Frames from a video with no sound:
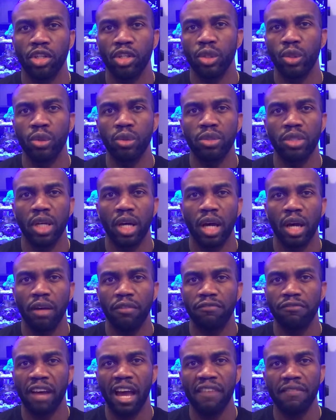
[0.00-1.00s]
use
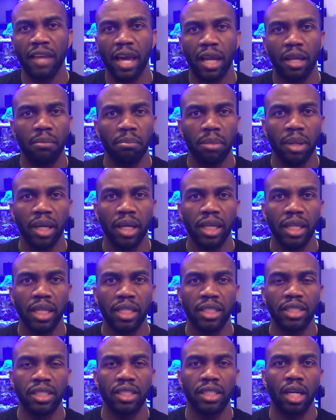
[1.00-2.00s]
5-gallon
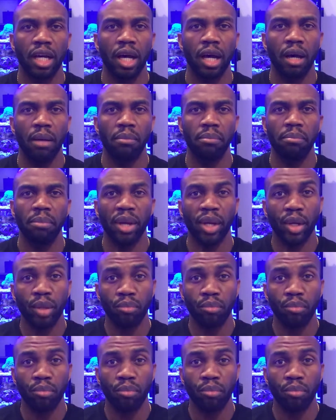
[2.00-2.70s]
buckets, bigger